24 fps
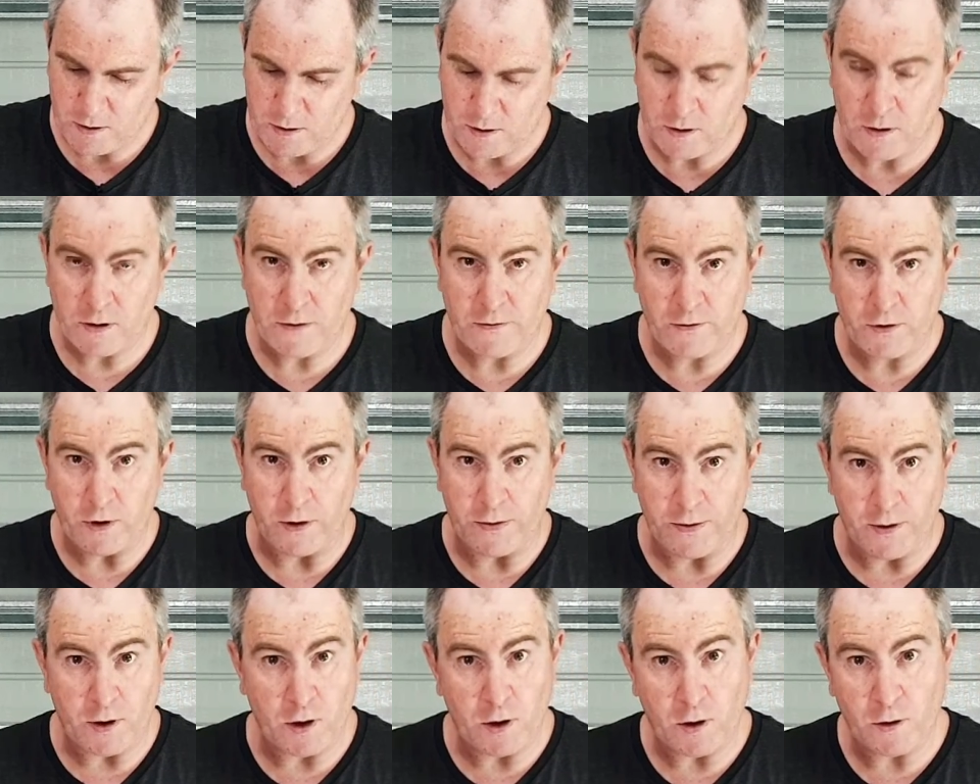you've got
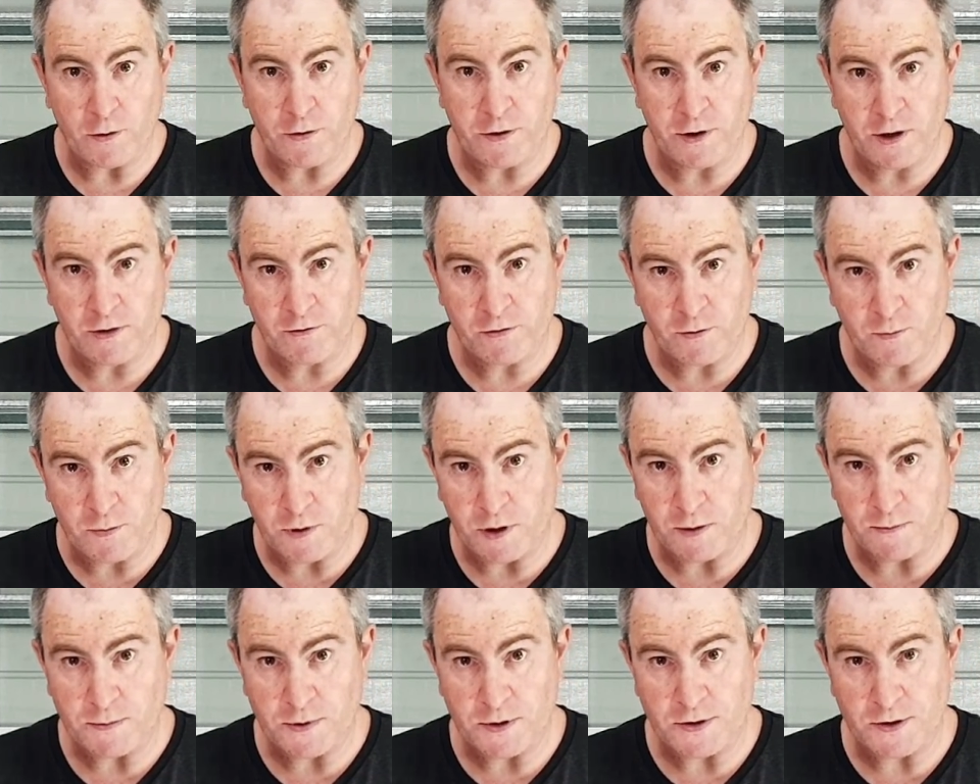the whole thing from
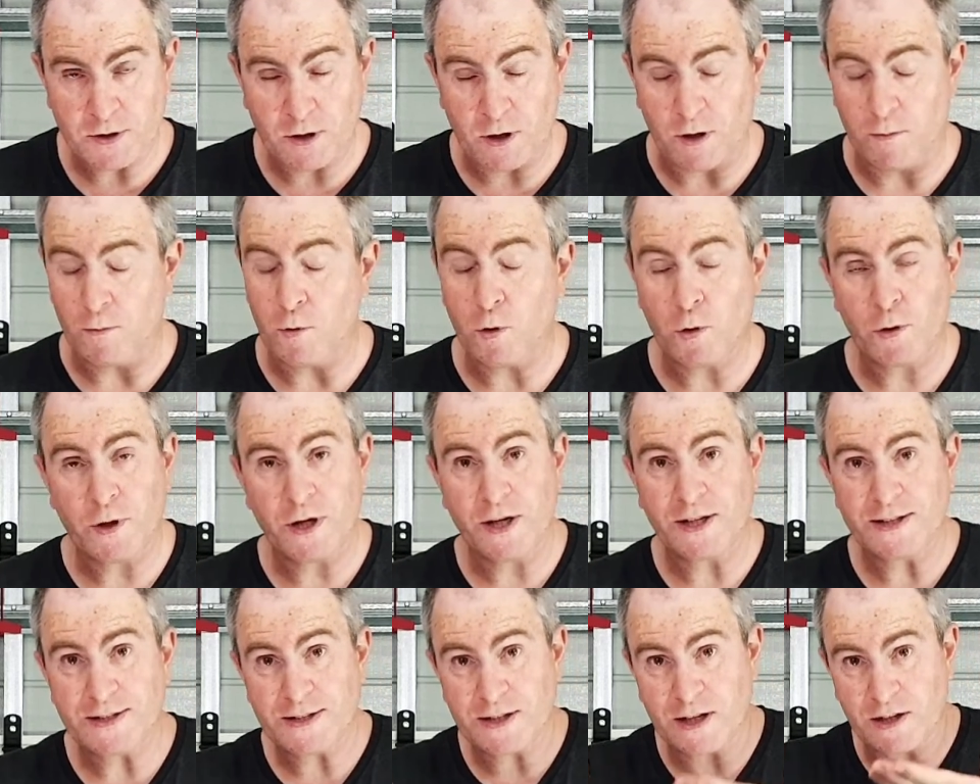bottom to top. Or you
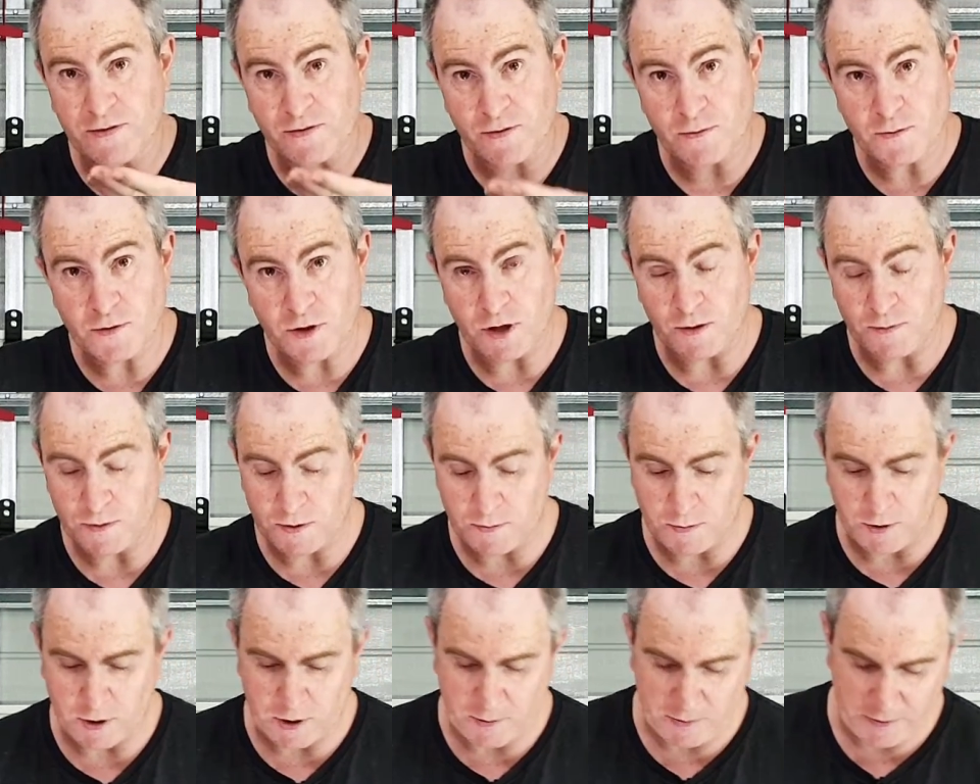can start from top to
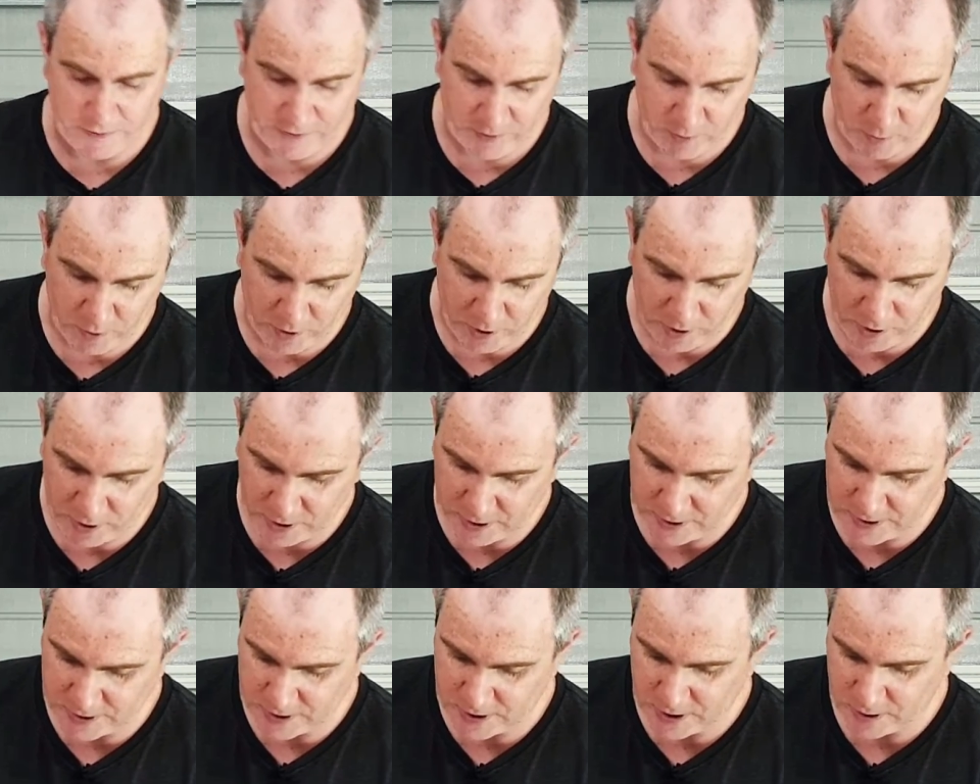bottom if you want. You
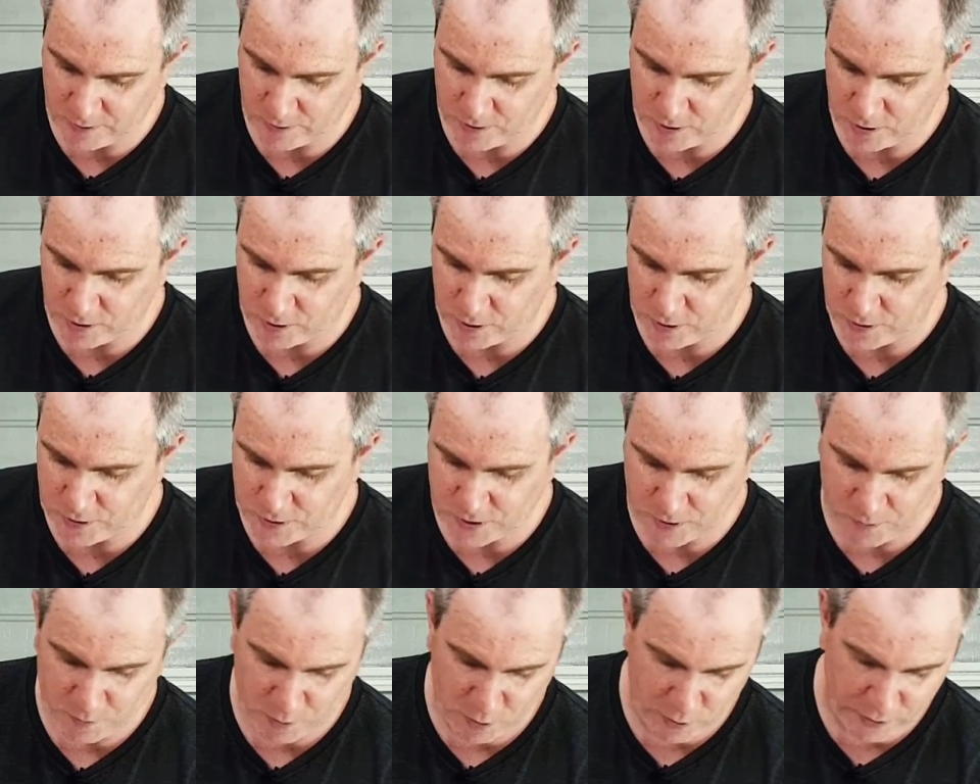can start with the
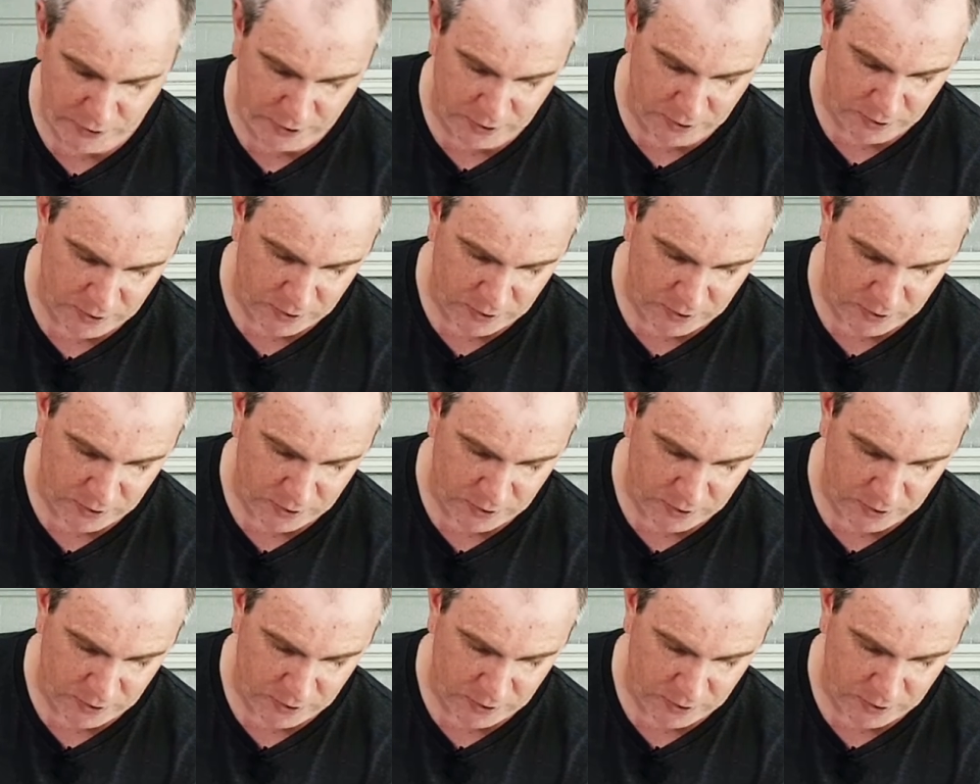closest point